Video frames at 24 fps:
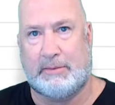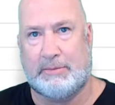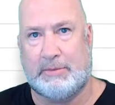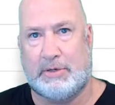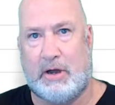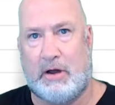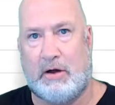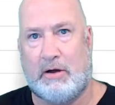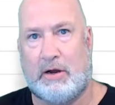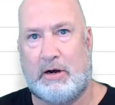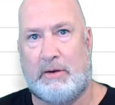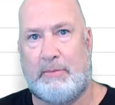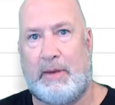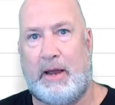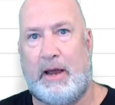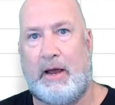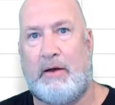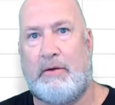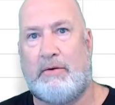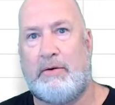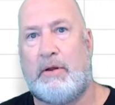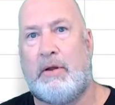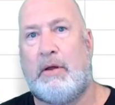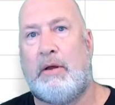talking
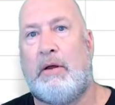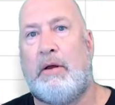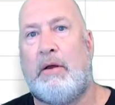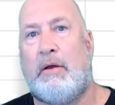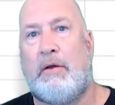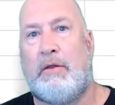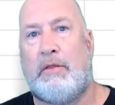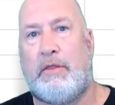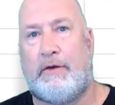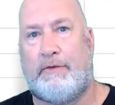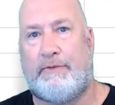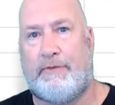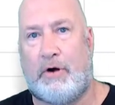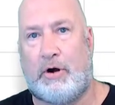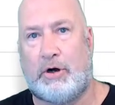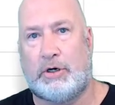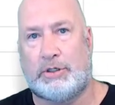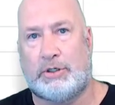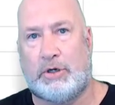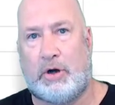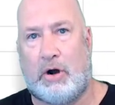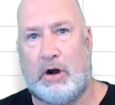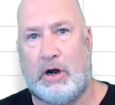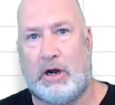about. The
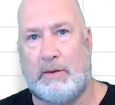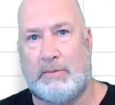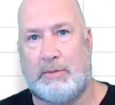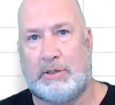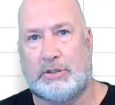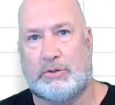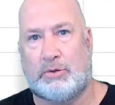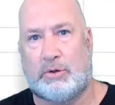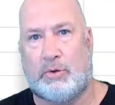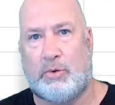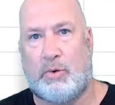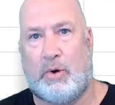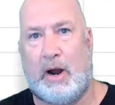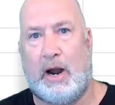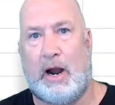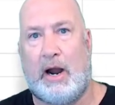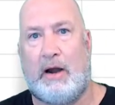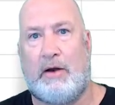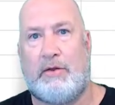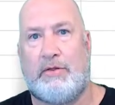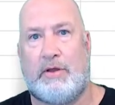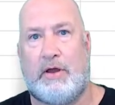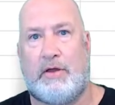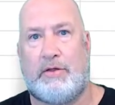first argument's
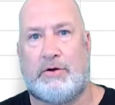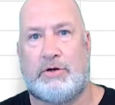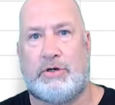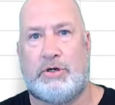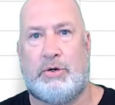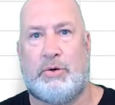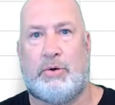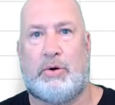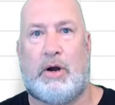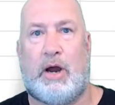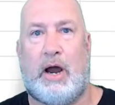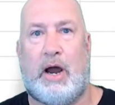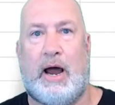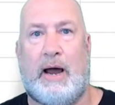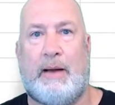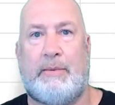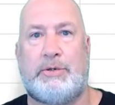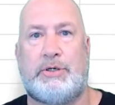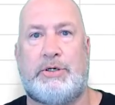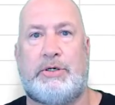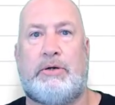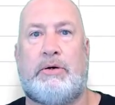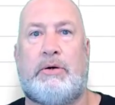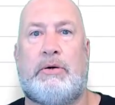required, the other two are
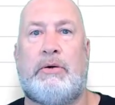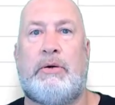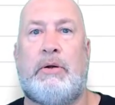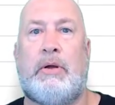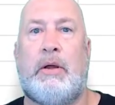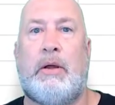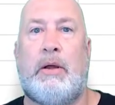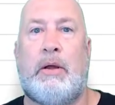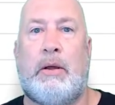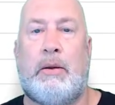optional,